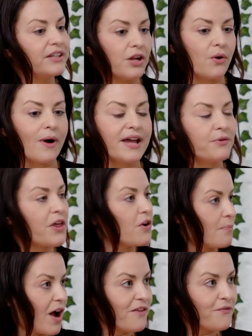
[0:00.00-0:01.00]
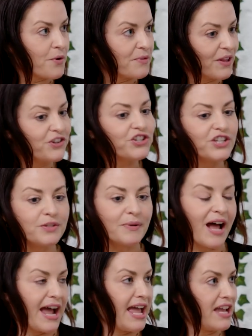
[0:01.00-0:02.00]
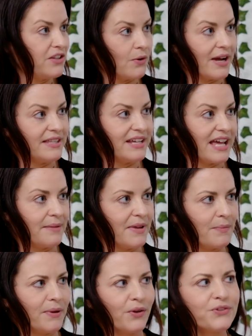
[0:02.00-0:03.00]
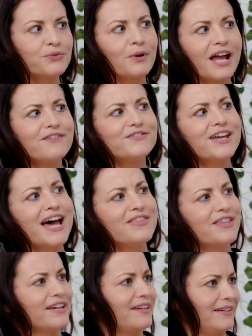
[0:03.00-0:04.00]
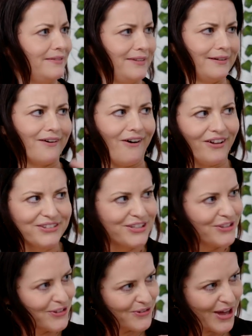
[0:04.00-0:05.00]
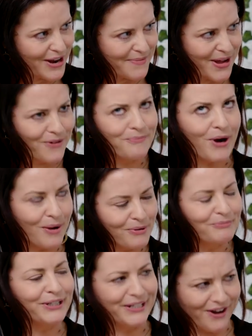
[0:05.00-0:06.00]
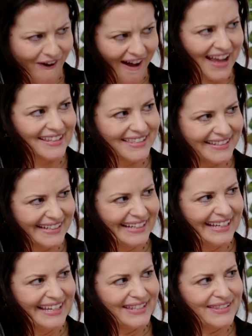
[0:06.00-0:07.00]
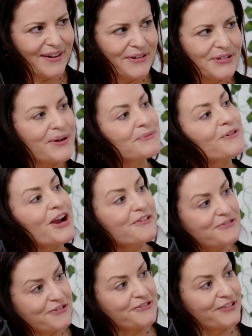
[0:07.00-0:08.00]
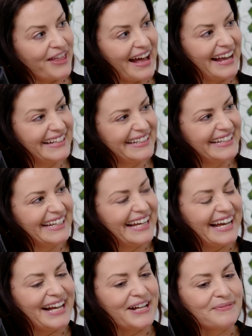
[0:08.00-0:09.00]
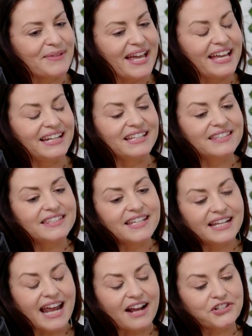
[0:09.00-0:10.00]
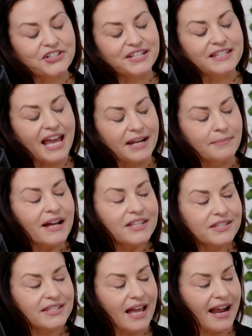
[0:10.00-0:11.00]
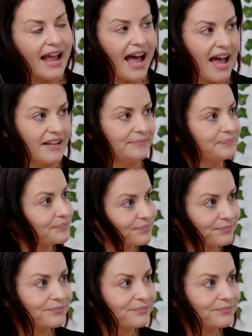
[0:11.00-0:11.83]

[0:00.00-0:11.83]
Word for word: you know, it, they were my formulations, but I had no idea how to make pills. Would I even had the, the gall to do that on my own? Probably not. Yeah. So, you know, I'm grateful for that. Yeah. Um, and in, in actually ten months, I had